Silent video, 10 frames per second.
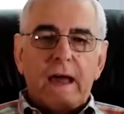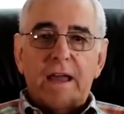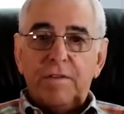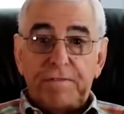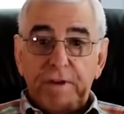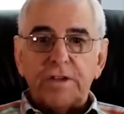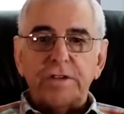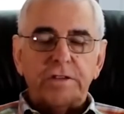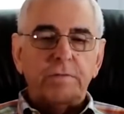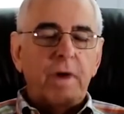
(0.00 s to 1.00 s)
had
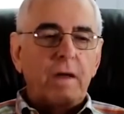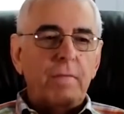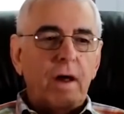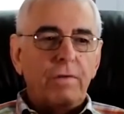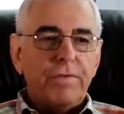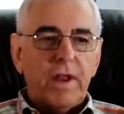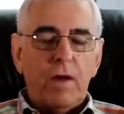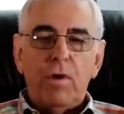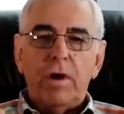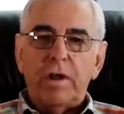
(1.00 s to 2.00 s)
infections in my mouth, and
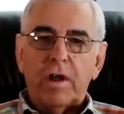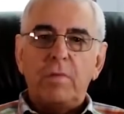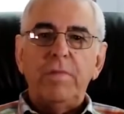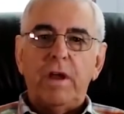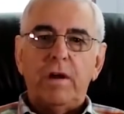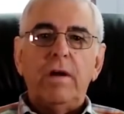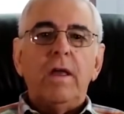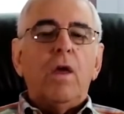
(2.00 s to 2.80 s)
I wanted to come here